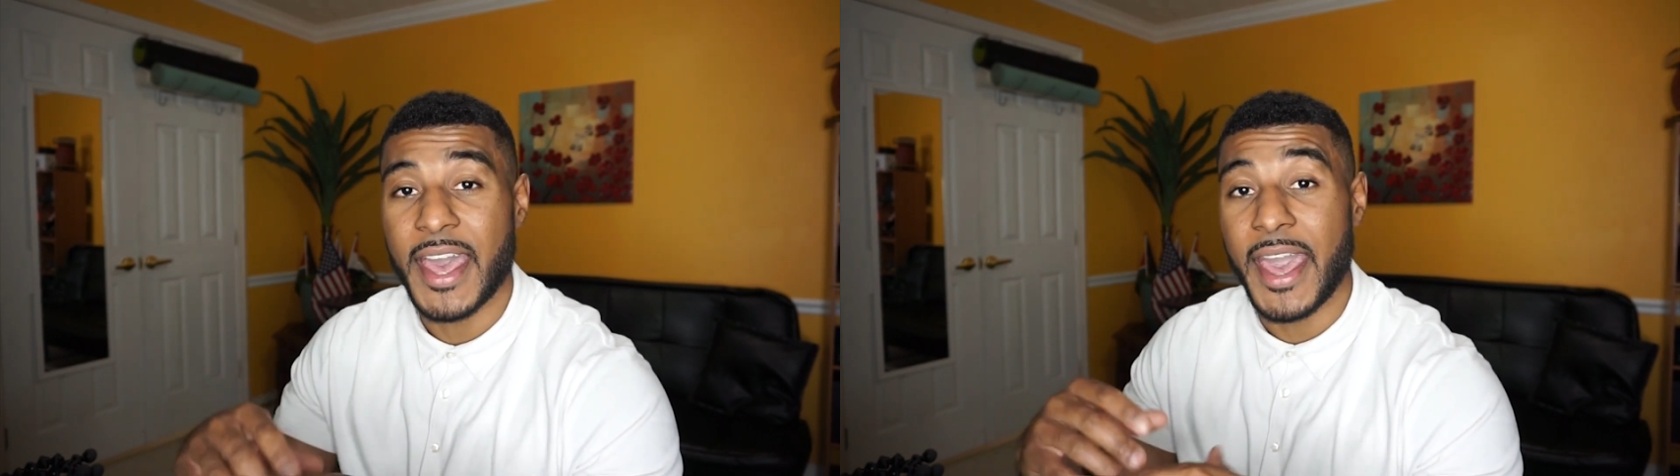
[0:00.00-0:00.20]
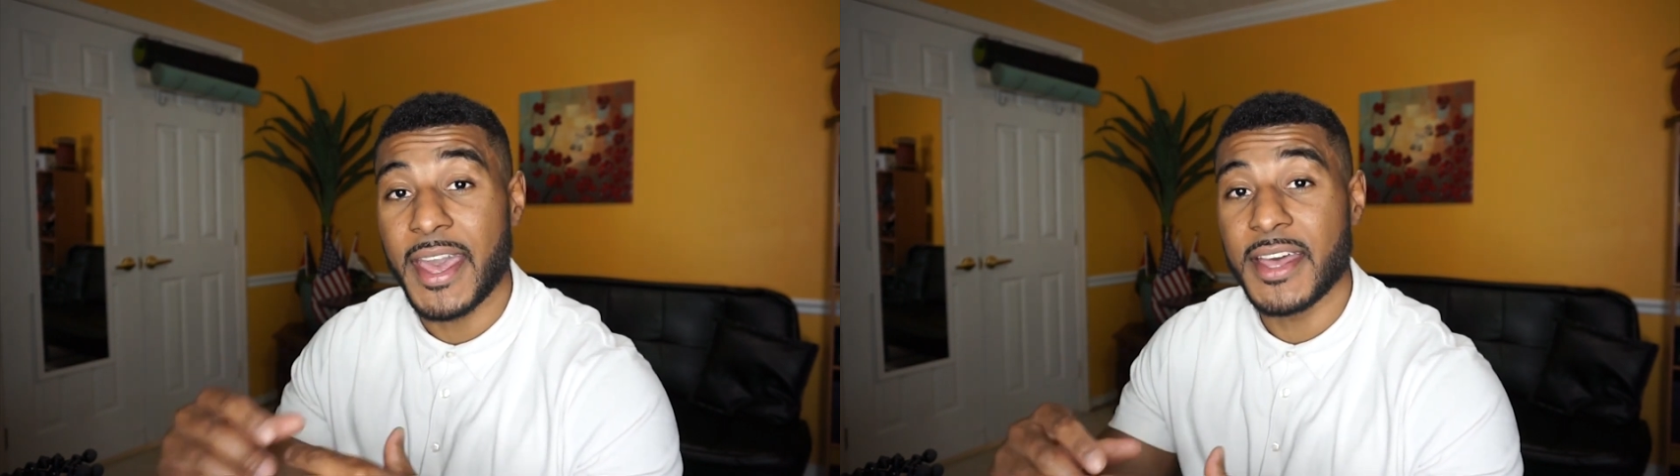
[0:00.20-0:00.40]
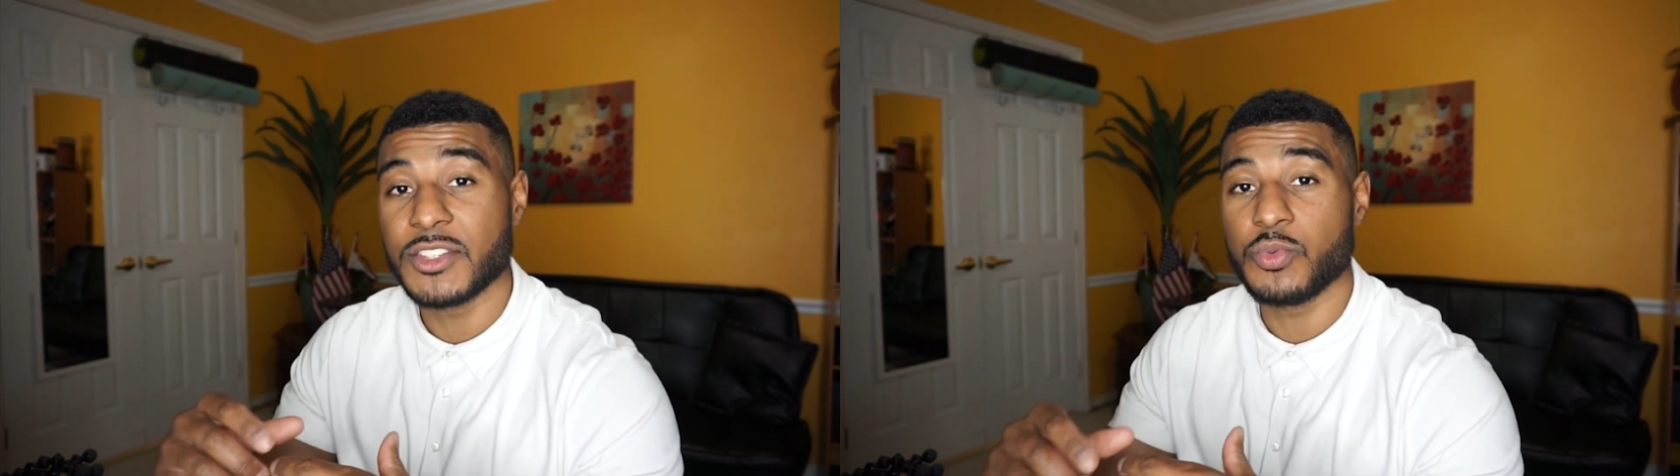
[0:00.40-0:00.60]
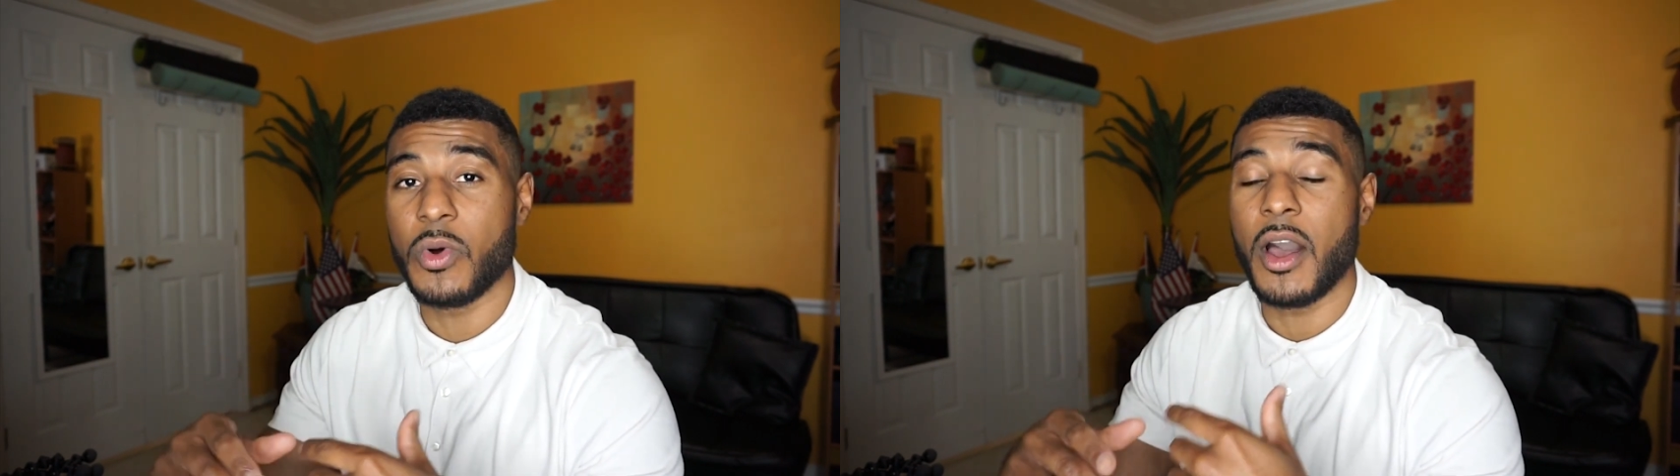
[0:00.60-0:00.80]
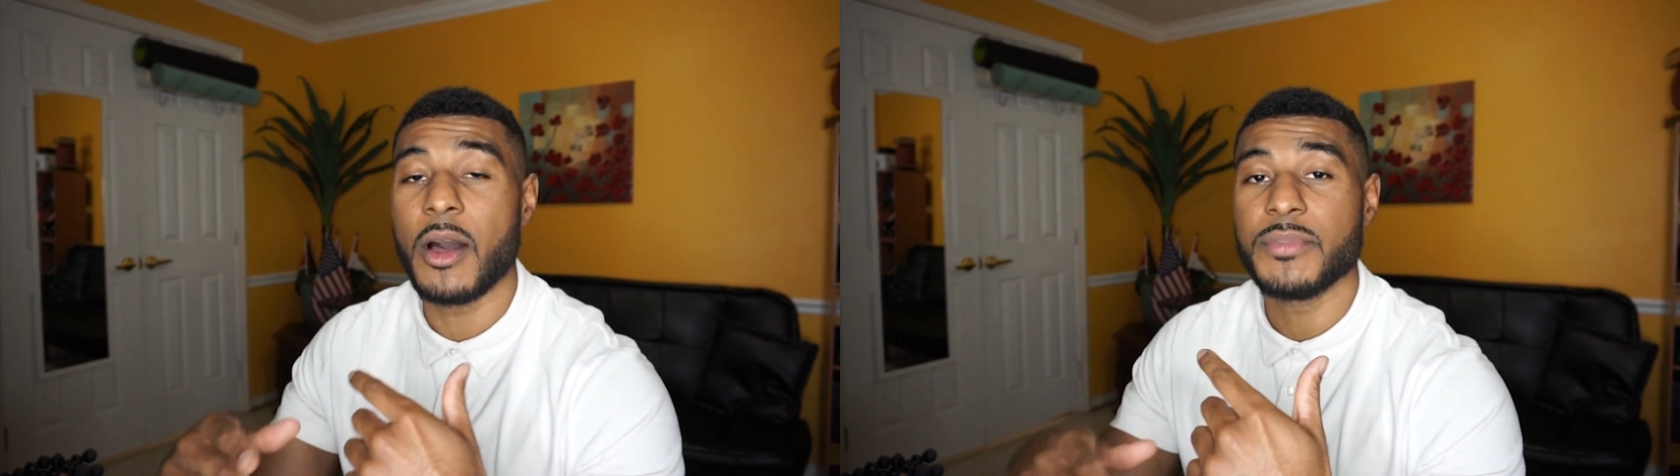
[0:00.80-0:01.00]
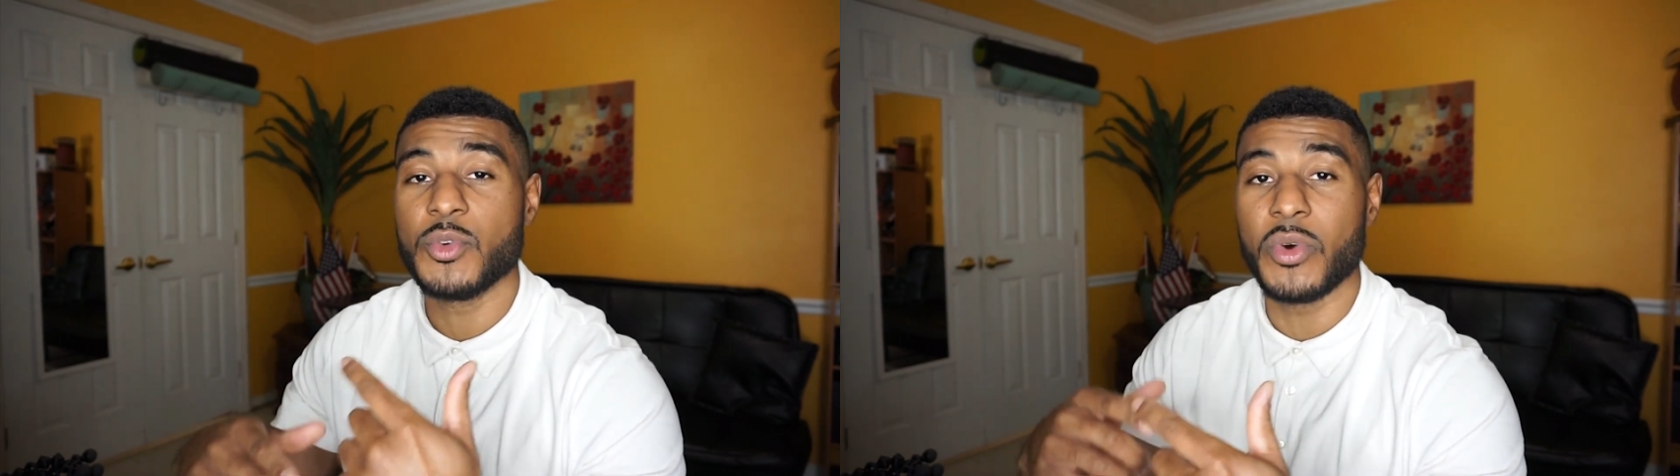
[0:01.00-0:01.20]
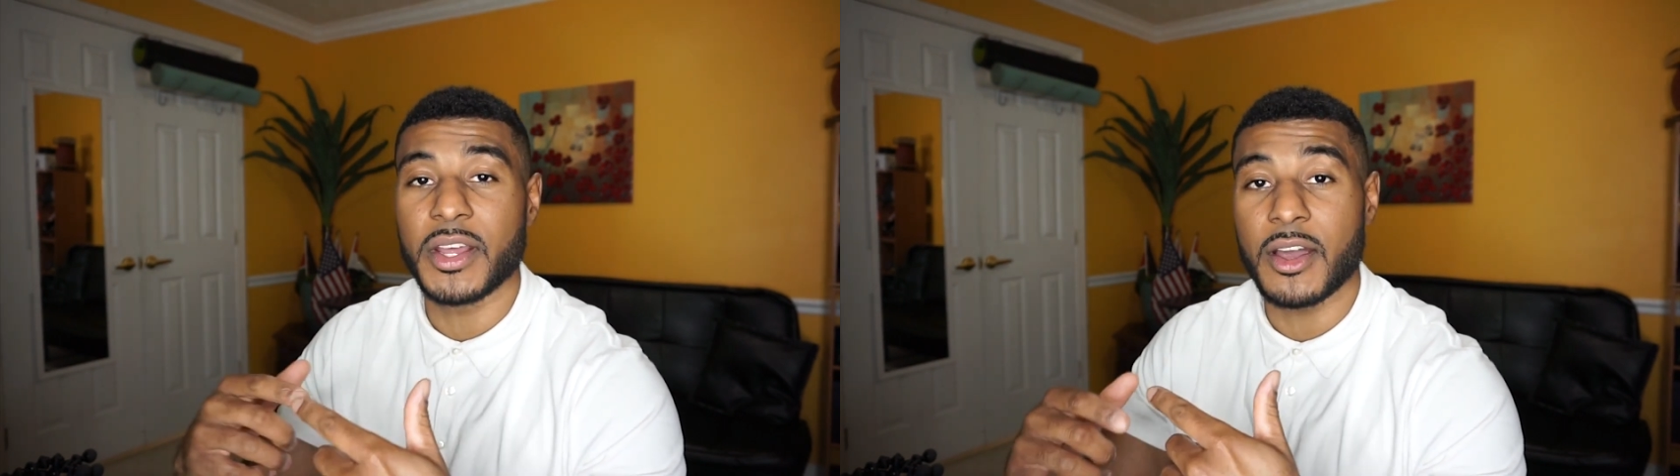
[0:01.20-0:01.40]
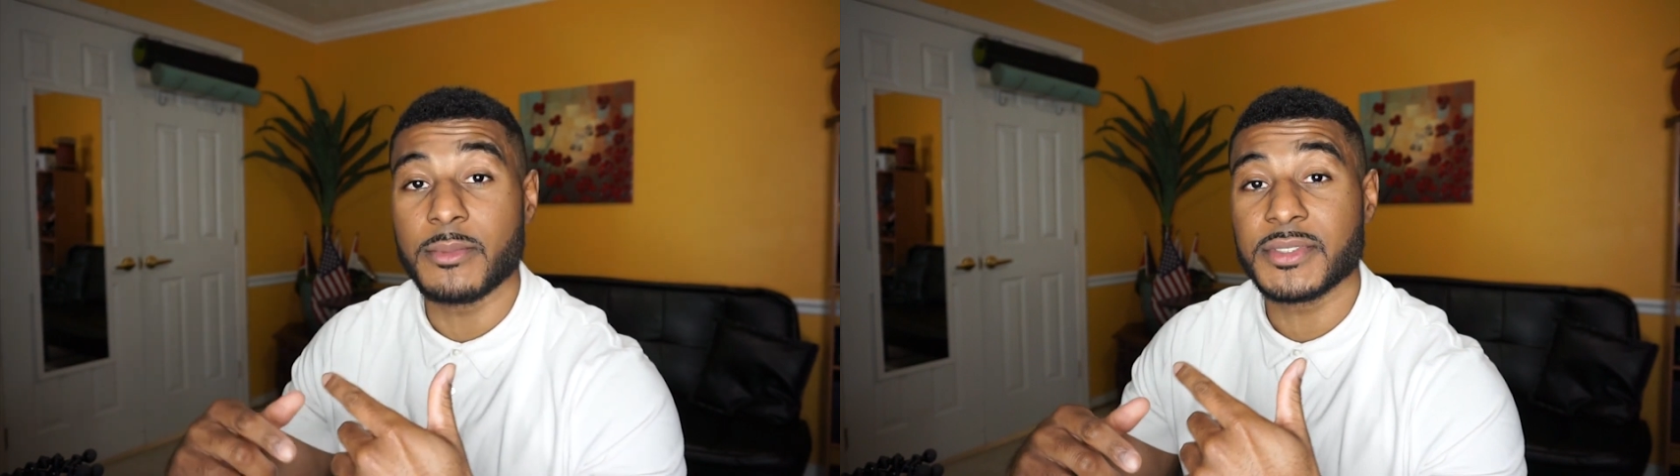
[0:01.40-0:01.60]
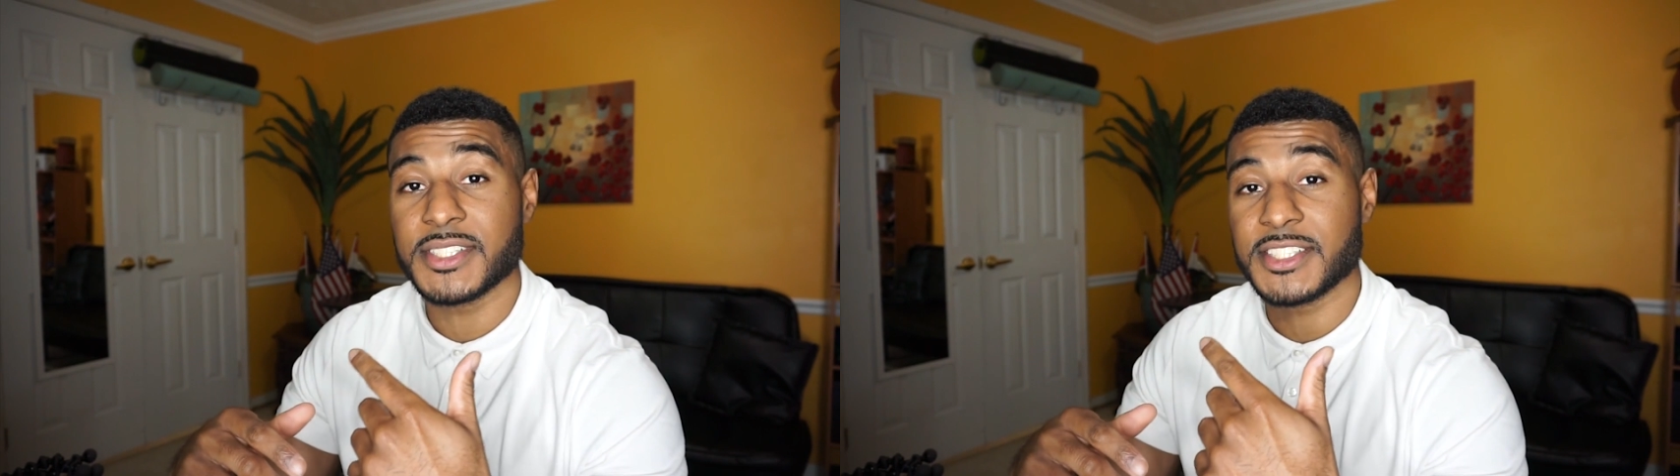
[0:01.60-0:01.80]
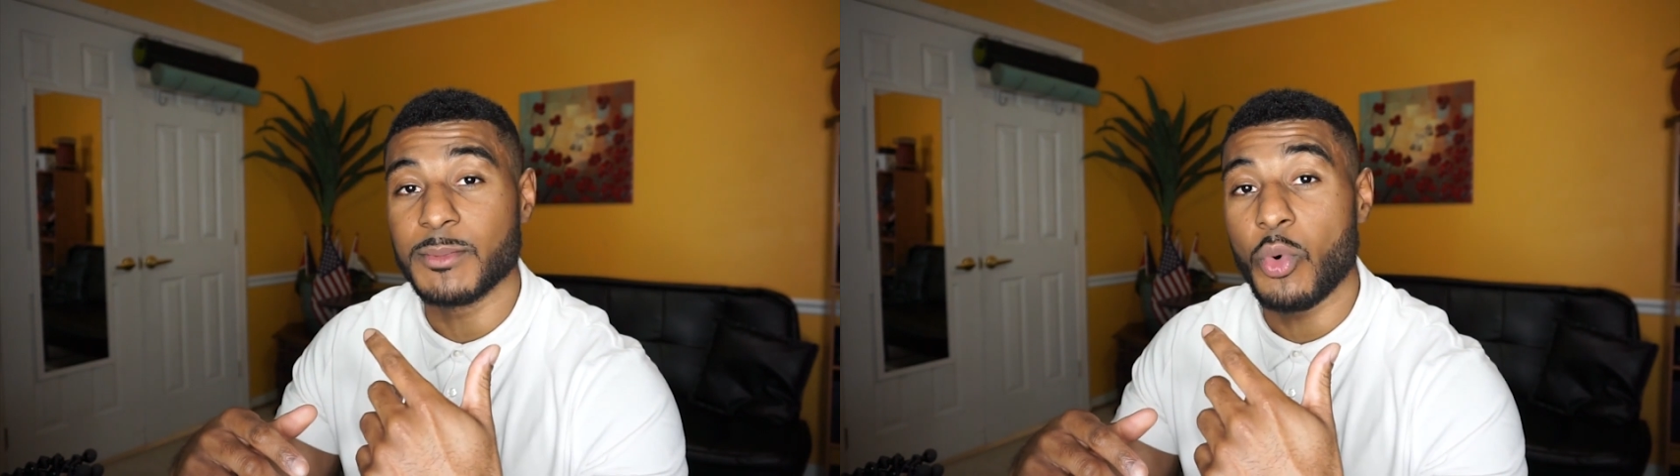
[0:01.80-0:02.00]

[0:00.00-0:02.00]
and will help you when it comes to some